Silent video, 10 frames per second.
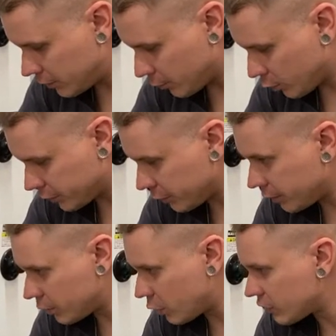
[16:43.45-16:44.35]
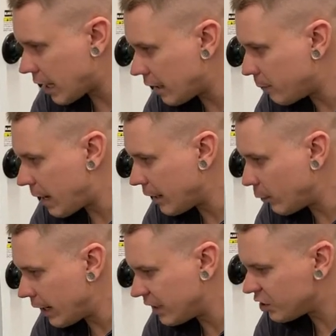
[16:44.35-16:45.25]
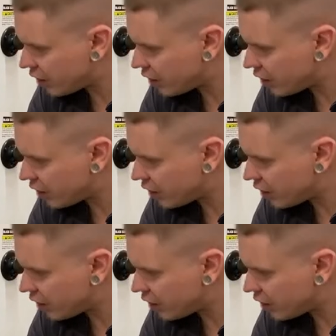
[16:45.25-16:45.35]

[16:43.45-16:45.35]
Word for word: Of course, there is no solid body waste.